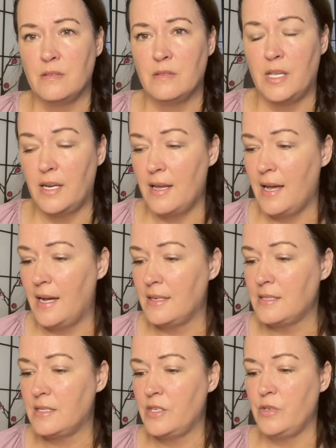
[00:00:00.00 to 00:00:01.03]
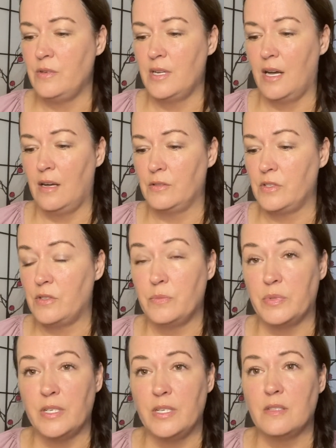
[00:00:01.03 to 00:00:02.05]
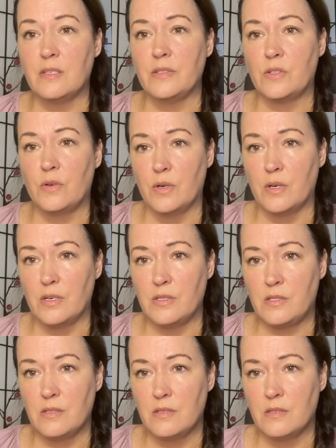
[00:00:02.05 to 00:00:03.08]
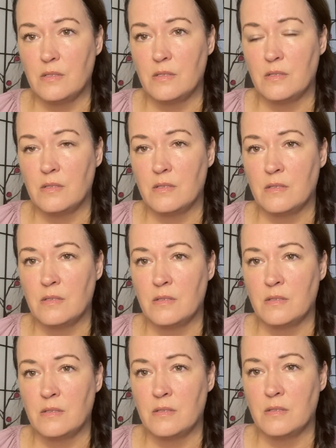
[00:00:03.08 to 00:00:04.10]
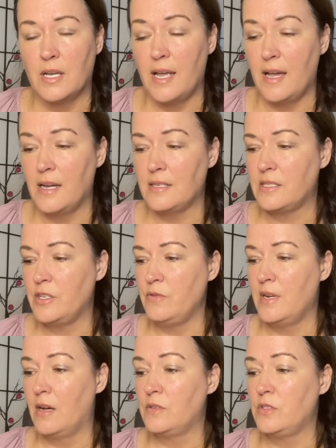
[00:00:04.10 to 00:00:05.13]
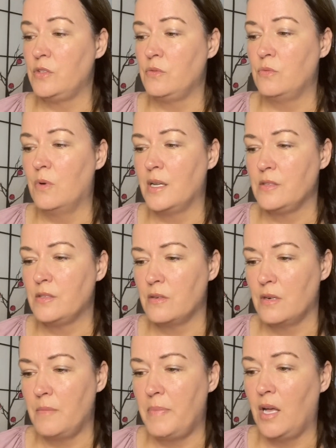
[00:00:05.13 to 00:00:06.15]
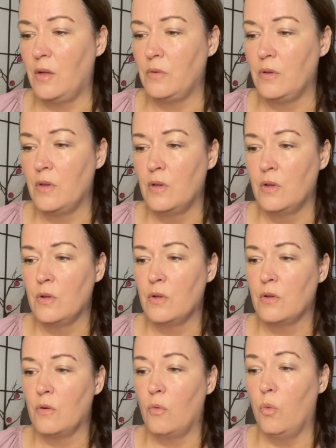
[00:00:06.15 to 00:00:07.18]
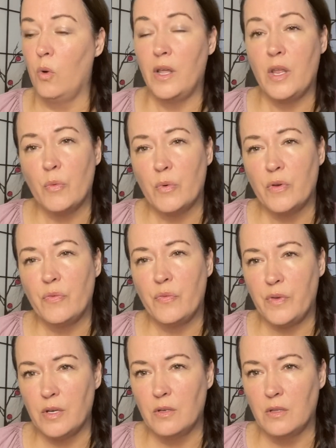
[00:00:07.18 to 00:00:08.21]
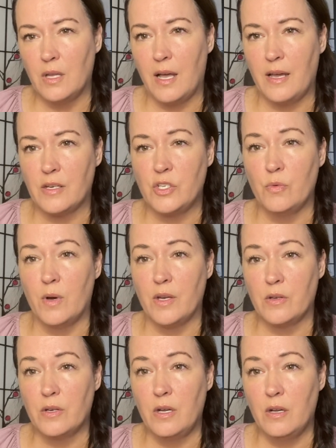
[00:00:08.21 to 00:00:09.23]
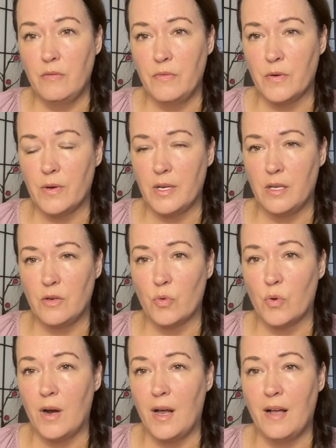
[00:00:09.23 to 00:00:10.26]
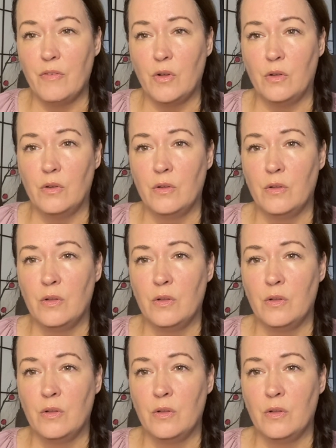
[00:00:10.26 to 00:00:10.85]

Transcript: And I ask you now to complete this course. I ask you now to wonder about what it would feel like to uncover and unravel